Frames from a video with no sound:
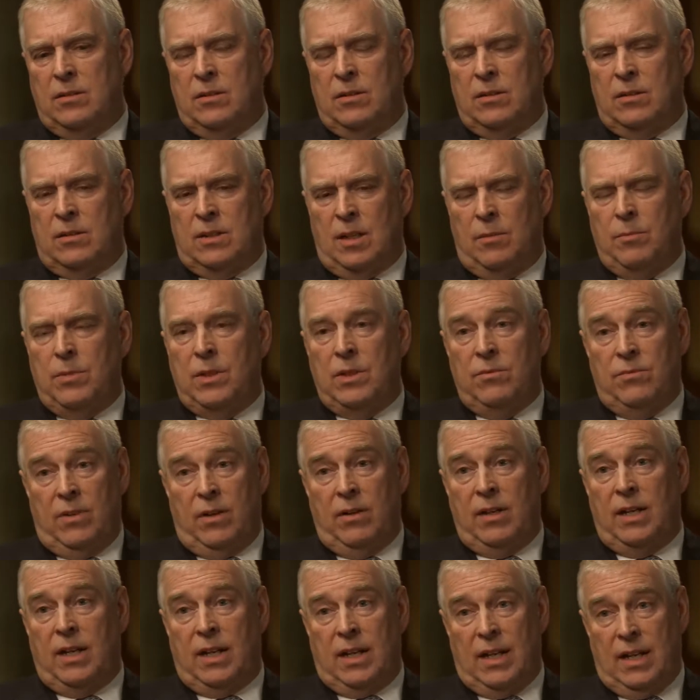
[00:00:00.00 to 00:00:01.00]
somebody
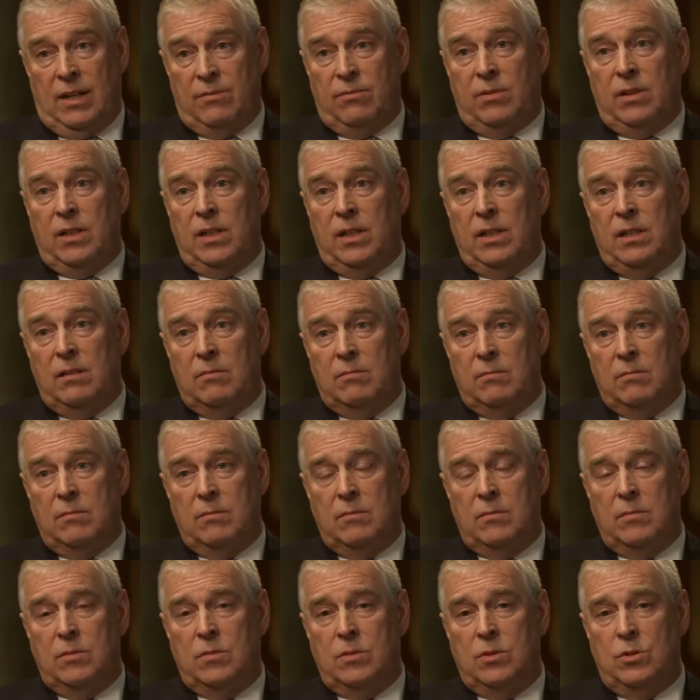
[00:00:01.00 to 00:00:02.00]
very cleverly
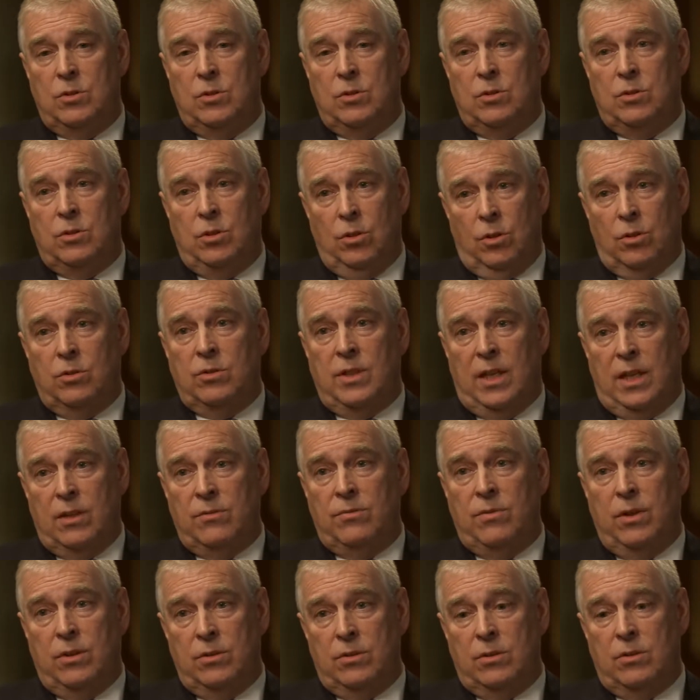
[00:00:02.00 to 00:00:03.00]
took that
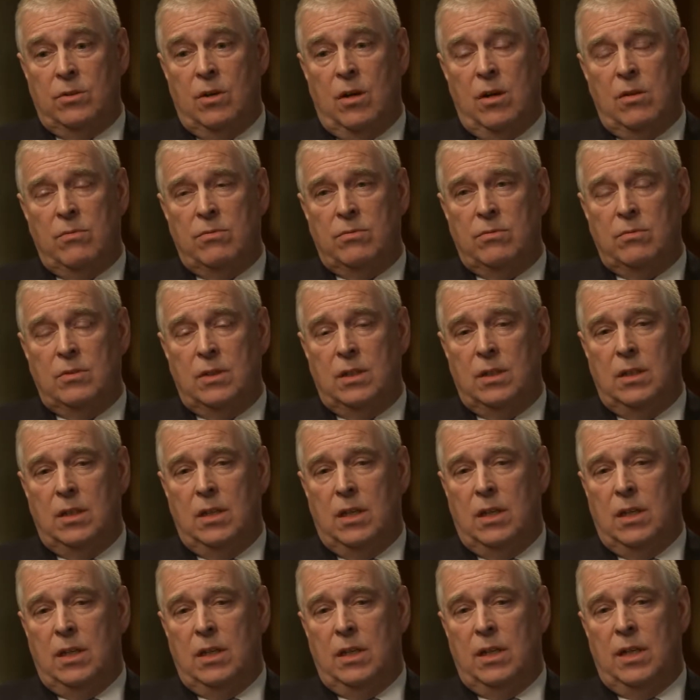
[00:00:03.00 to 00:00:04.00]
photograph.
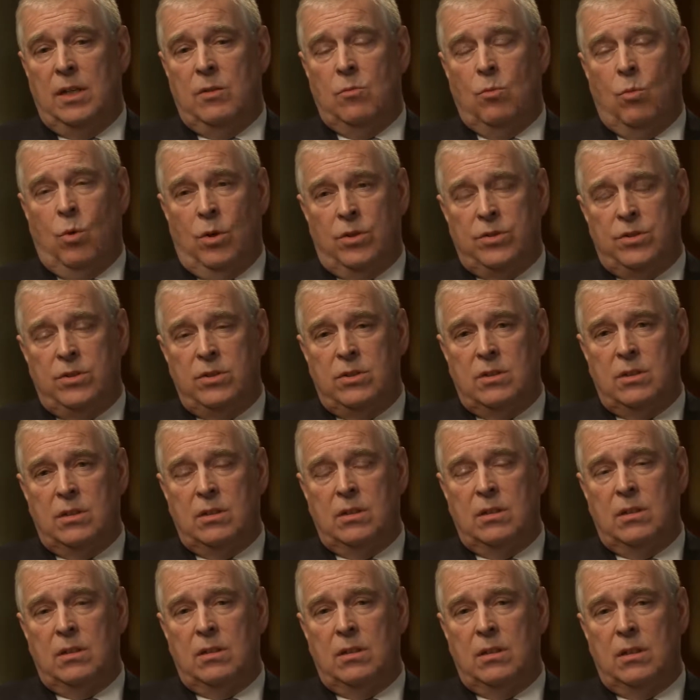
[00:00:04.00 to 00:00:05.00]
It wasn't,
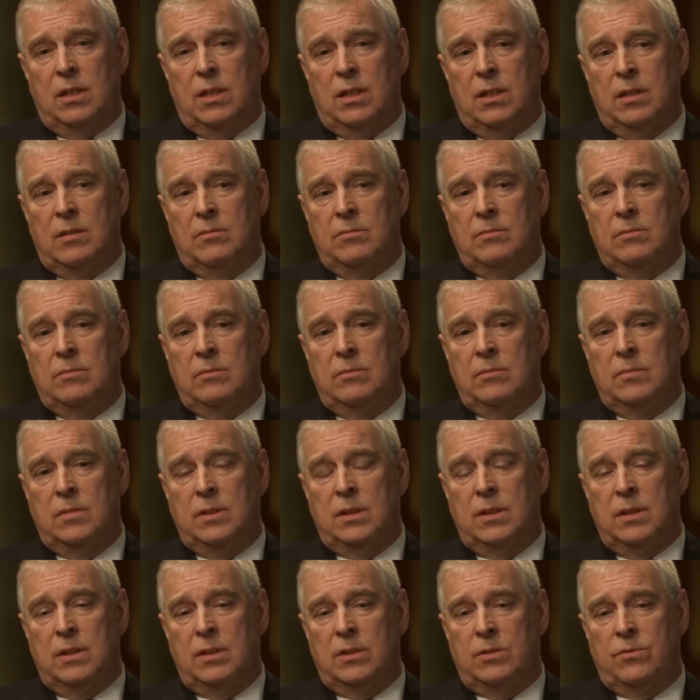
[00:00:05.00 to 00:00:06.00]

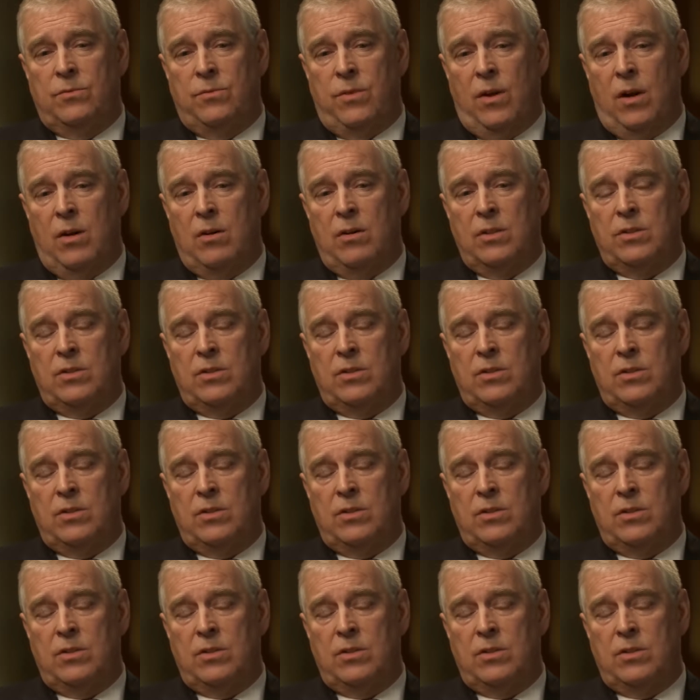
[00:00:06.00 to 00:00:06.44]
as far